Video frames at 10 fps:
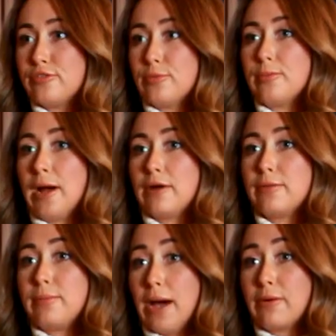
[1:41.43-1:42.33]
super pow
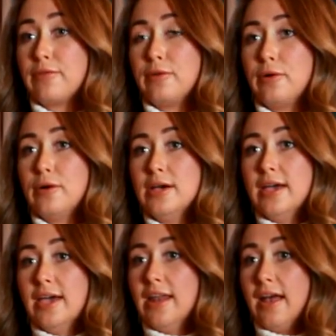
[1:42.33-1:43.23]
powerful
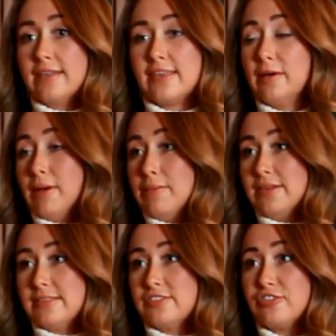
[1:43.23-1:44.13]
and has helped my business